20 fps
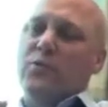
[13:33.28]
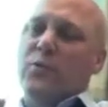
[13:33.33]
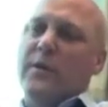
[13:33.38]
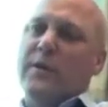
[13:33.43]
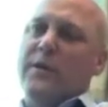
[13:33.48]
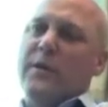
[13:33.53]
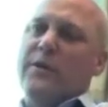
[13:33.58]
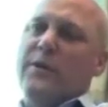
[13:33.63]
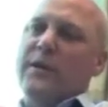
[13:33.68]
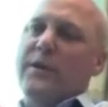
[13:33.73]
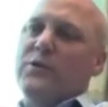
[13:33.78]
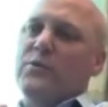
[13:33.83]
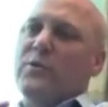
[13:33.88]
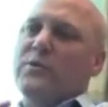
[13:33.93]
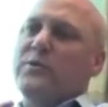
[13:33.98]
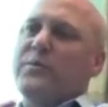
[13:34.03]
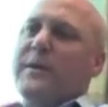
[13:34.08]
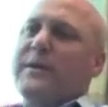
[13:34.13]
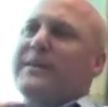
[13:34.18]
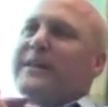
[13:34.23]
one of the things
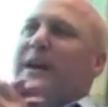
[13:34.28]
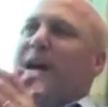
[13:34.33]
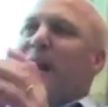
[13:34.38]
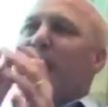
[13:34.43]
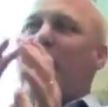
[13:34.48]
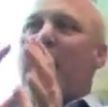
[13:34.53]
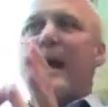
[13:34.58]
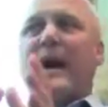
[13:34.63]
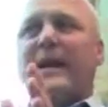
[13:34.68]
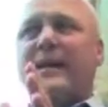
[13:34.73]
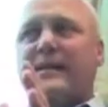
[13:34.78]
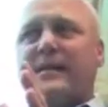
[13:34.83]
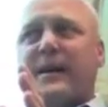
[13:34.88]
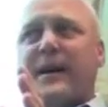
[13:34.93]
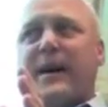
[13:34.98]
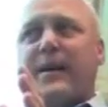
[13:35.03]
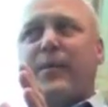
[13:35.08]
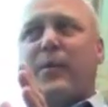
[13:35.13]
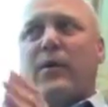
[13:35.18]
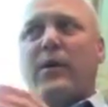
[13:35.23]
we're spending a lot of
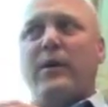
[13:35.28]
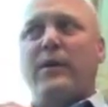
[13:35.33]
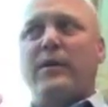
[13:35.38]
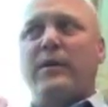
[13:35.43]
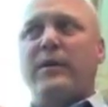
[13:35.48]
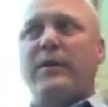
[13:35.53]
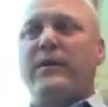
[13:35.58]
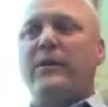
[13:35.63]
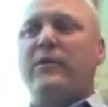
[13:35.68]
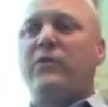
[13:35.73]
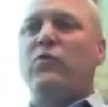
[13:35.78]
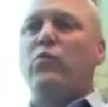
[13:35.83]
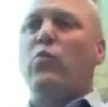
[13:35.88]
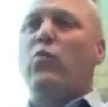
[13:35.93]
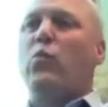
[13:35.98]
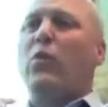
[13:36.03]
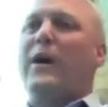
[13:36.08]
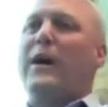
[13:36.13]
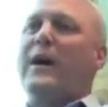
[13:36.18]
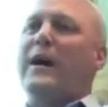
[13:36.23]
time on is
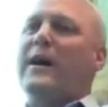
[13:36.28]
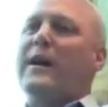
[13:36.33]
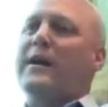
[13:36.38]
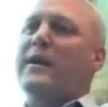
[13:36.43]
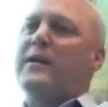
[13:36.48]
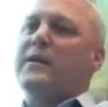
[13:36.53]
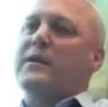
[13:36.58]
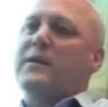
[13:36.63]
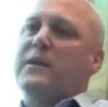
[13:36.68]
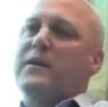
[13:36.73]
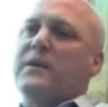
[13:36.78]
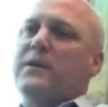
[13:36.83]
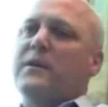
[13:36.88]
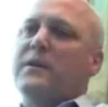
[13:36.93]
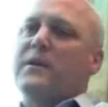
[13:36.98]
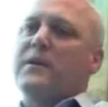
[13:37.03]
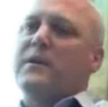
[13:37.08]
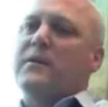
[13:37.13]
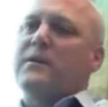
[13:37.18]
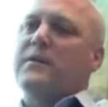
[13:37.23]
why
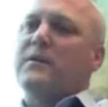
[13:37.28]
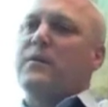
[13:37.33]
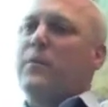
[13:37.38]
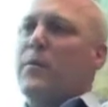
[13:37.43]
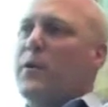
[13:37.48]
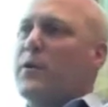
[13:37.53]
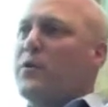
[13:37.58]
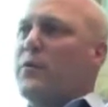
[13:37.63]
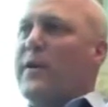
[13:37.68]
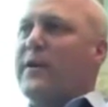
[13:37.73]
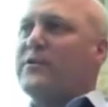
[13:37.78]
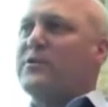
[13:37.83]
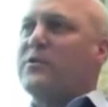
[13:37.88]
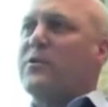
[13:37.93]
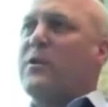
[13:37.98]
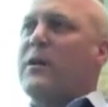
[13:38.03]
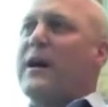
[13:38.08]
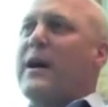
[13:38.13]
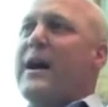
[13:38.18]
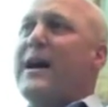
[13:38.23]
the murder rate's
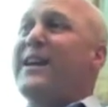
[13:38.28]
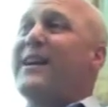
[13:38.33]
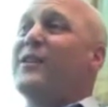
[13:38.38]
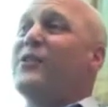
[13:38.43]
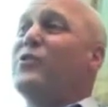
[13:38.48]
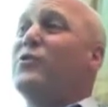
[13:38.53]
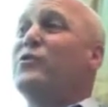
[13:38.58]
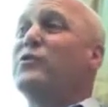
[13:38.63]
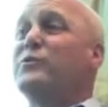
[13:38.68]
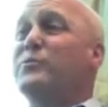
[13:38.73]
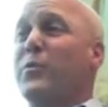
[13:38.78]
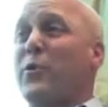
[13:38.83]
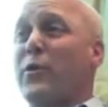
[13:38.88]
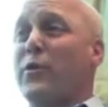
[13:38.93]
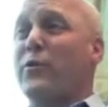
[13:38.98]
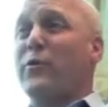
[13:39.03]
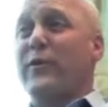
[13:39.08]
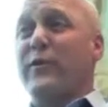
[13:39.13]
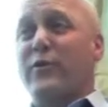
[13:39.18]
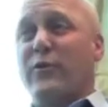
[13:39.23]
so high and who's
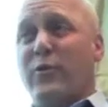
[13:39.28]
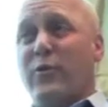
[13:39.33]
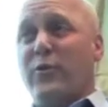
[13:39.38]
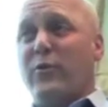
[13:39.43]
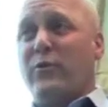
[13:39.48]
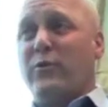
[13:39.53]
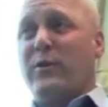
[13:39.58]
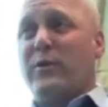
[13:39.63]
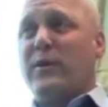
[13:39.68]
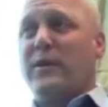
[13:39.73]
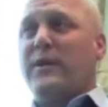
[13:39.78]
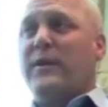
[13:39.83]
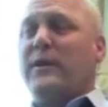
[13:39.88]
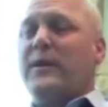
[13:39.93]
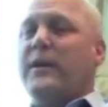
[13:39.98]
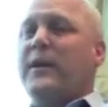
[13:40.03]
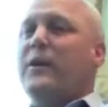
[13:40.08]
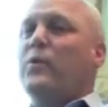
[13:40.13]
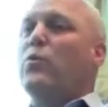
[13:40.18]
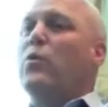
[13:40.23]
murdering who.
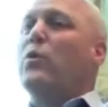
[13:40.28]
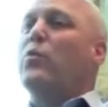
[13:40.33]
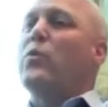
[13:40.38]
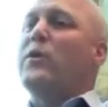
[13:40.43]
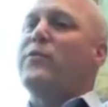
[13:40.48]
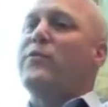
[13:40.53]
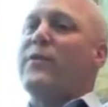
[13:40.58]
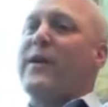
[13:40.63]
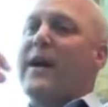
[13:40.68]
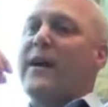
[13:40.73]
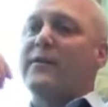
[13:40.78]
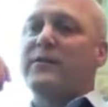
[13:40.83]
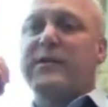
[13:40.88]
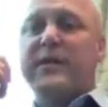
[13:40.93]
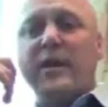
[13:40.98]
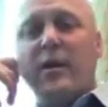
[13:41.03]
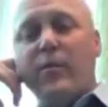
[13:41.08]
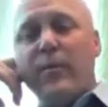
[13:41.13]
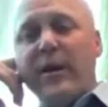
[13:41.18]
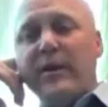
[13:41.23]
Mm-hmm. And what we've found
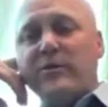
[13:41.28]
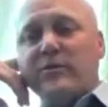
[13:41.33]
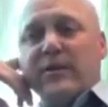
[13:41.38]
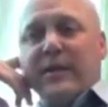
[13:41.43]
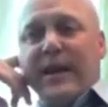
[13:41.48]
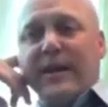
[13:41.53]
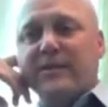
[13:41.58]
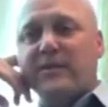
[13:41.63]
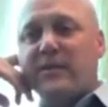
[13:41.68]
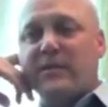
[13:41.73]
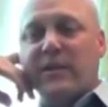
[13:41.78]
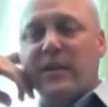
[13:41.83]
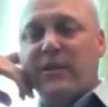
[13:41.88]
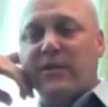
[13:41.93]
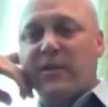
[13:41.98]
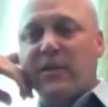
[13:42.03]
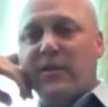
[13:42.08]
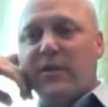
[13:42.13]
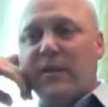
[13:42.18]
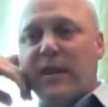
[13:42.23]
here, based on our
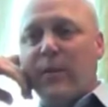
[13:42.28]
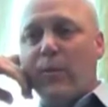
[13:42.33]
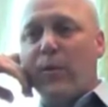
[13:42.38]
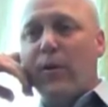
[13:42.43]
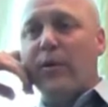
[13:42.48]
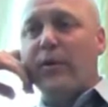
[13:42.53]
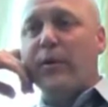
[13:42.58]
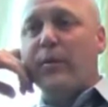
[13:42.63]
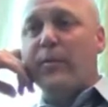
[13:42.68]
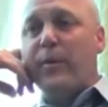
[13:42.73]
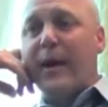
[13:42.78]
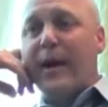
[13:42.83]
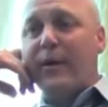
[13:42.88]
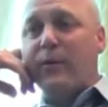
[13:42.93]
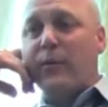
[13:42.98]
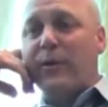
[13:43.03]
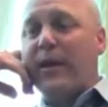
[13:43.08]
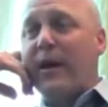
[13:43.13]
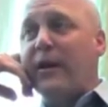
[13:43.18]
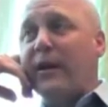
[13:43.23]
statistics, and I'm willing to
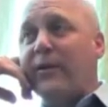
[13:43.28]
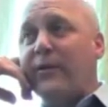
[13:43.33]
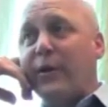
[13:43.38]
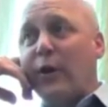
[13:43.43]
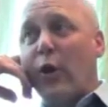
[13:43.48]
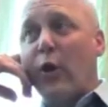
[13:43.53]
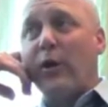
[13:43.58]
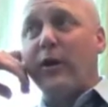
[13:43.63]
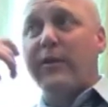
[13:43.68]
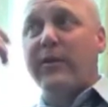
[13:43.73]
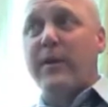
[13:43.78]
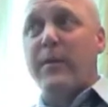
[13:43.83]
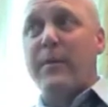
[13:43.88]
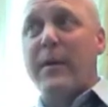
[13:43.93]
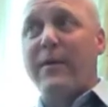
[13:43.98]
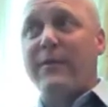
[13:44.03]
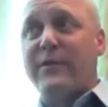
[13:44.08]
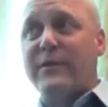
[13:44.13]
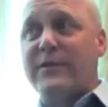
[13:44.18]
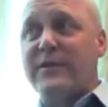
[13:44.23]
bet without even looking that
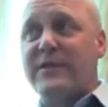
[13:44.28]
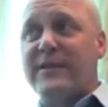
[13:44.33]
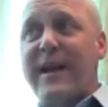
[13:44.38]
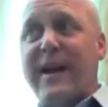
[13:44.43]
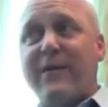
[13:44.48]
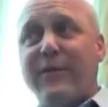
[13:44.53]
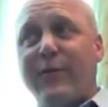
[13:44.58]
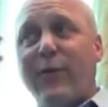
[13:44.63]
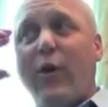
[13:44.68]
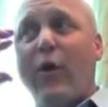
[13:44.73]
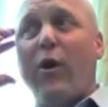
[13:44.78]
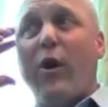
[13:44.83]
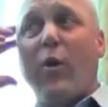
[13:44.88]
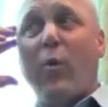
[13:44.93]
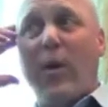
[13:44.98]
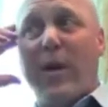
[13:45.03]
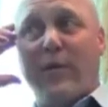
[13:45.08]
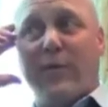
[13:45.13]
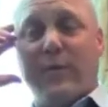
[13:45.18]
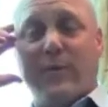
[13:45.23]
Memphis is not far
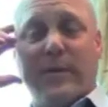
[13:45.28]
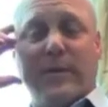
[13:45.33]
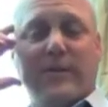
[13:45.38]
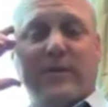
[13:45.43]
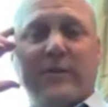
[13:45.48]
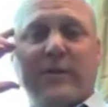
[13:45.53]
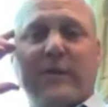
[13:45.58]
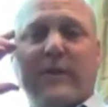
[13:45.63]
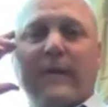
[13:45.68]
away from this,